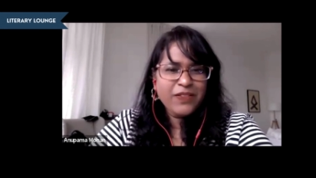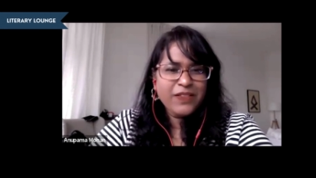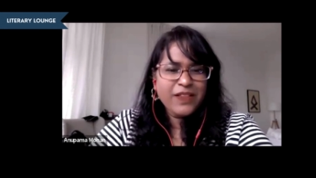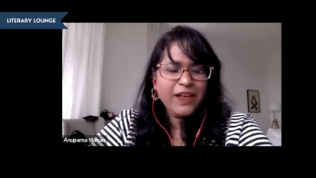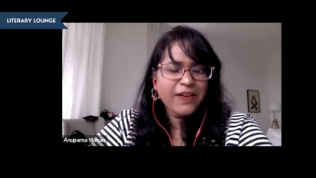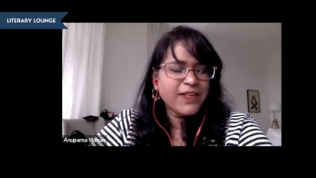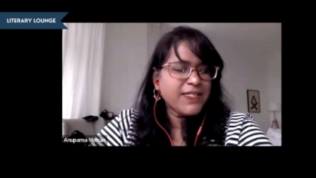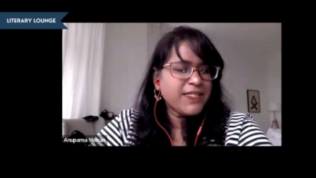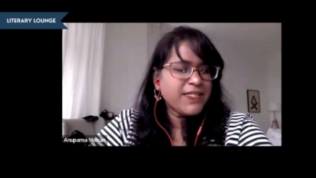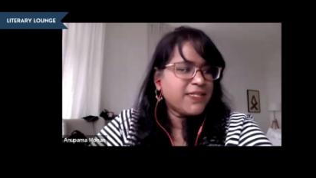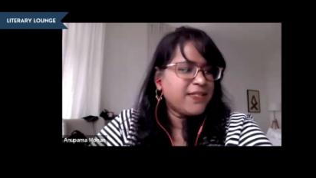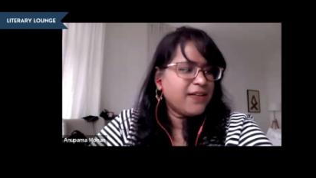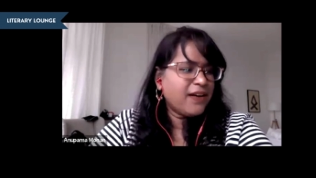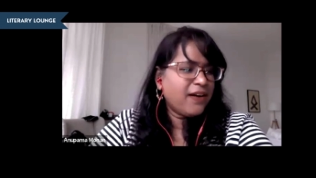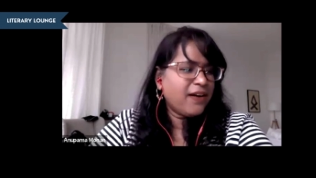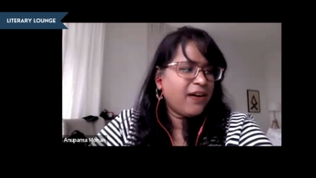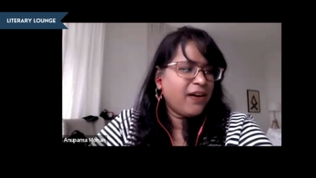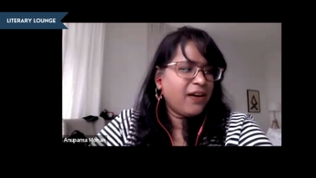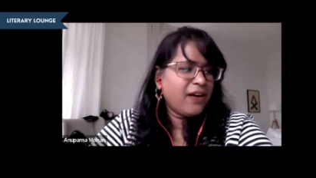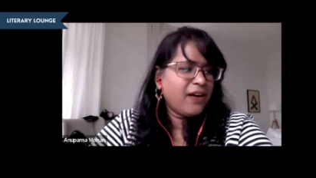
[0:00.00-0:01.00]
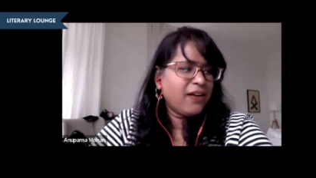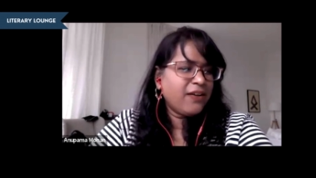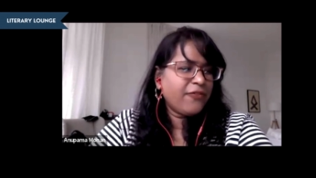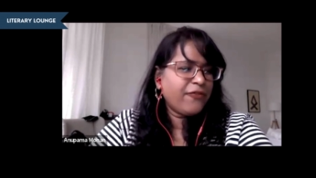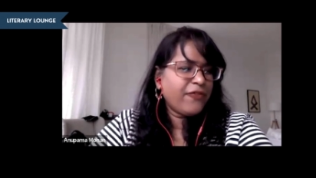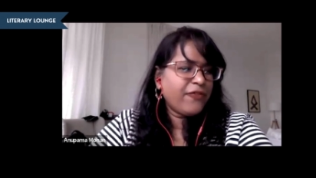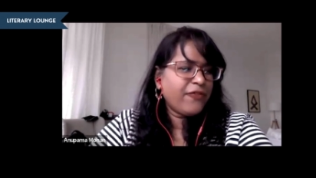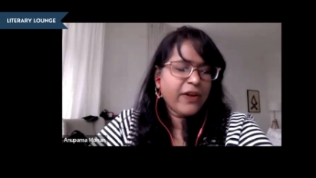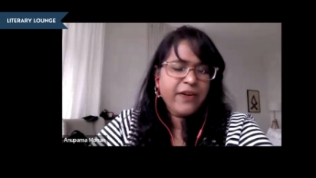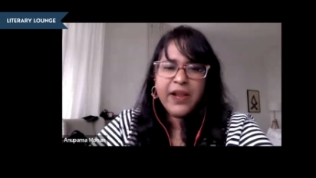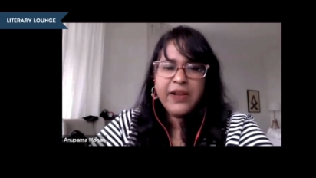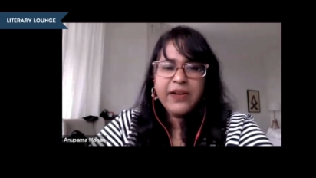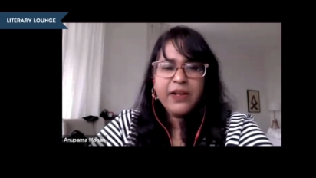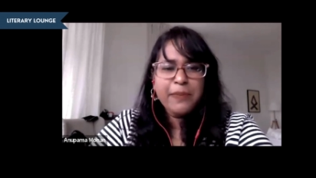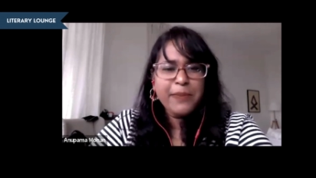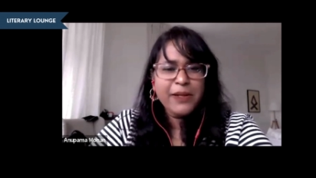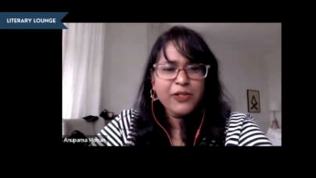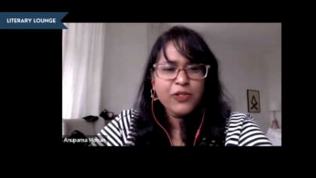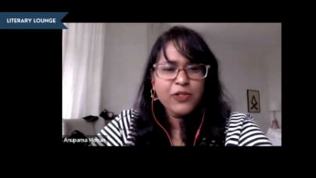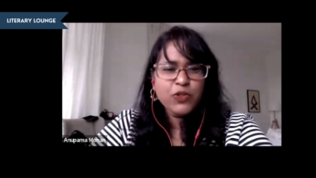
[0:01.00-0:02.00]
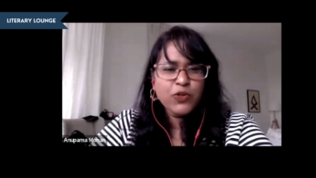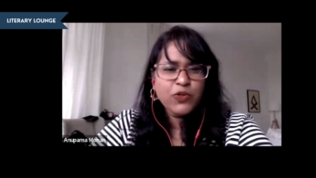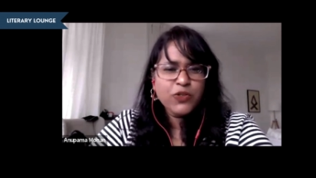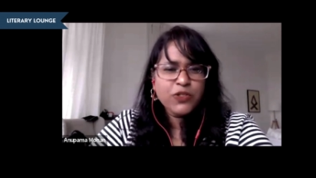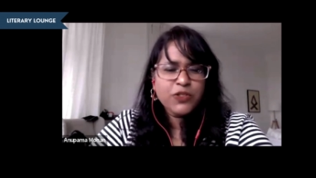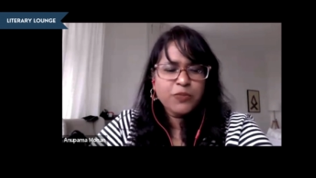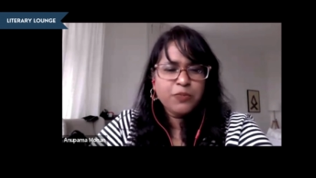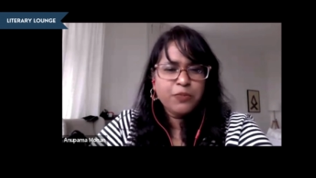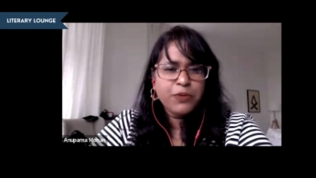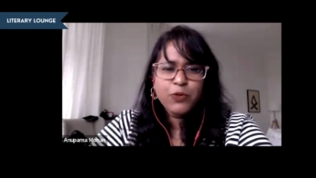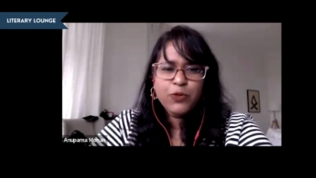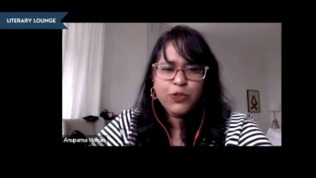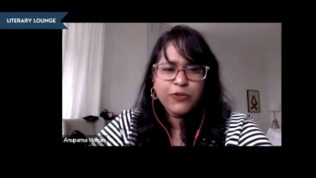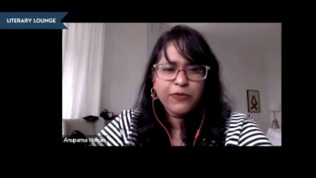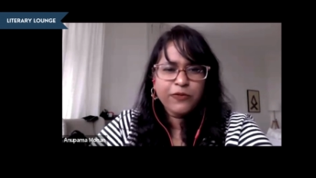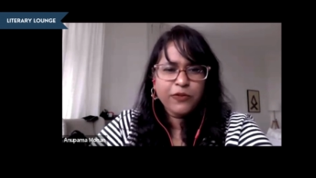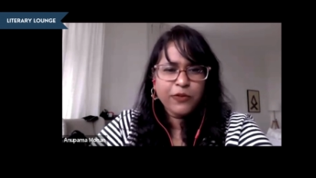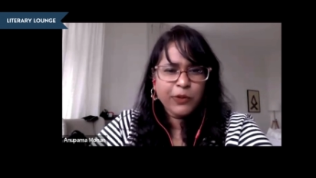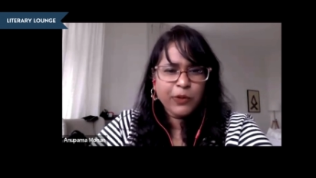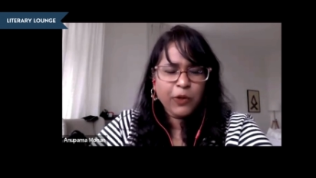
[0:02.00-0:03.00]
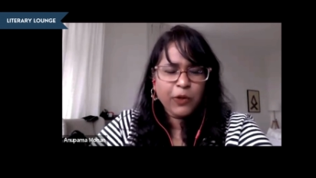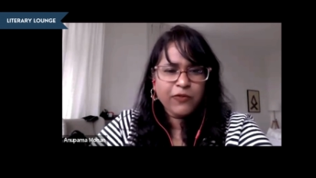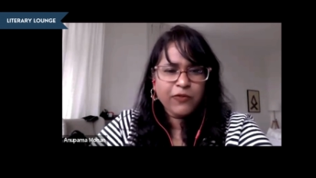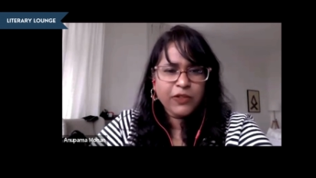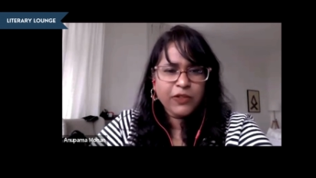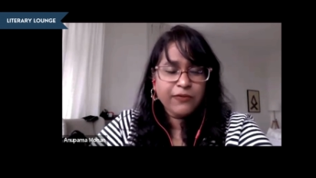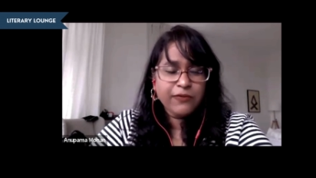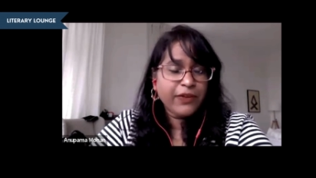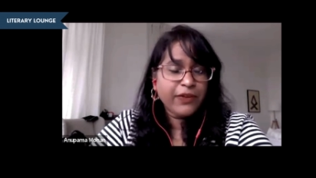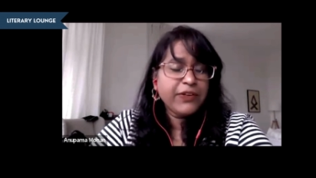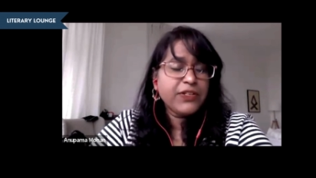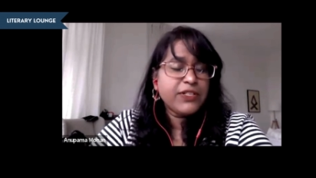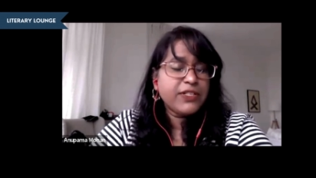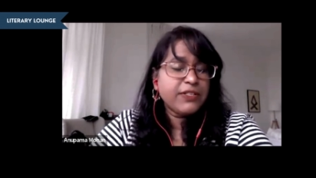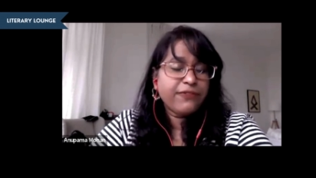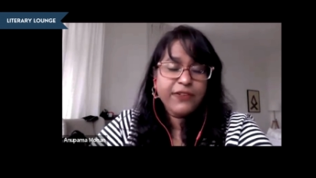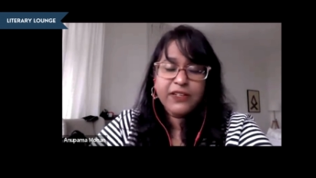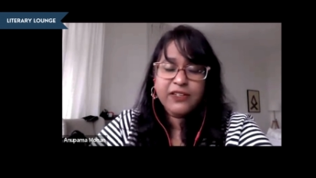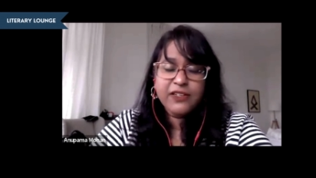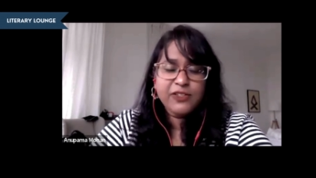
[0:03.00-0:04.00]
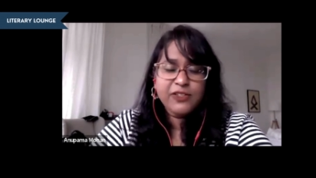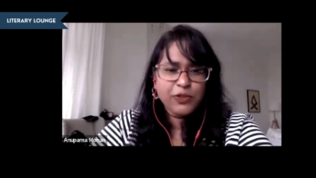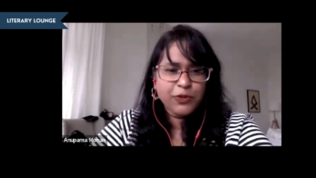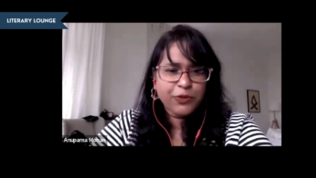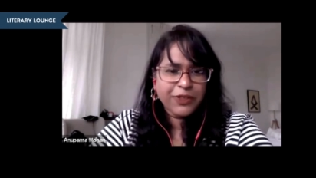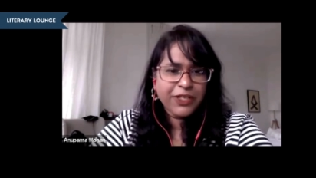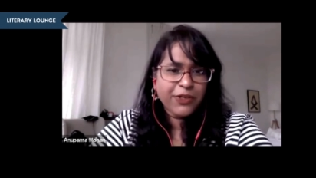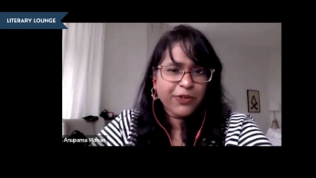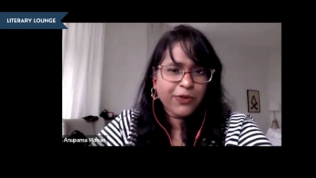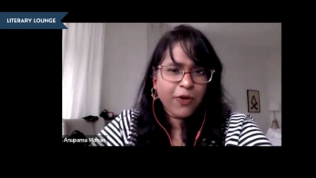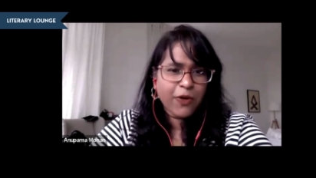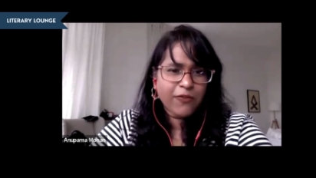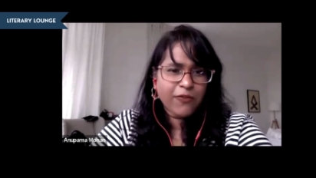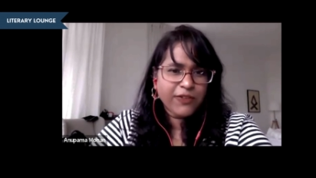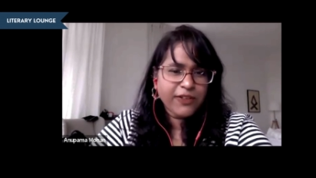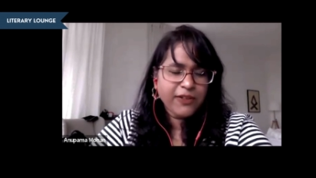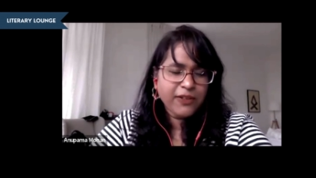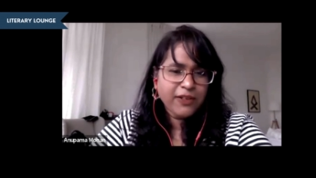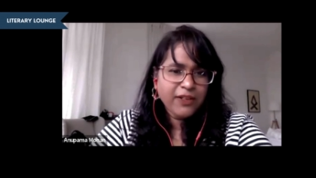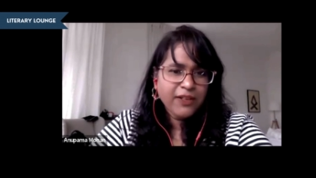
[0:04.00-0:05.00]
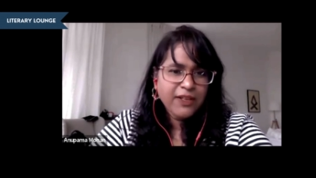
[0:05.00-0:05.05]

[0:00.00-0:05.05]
there is uh, fernanda melchor's beautiful novel very difficult to read novel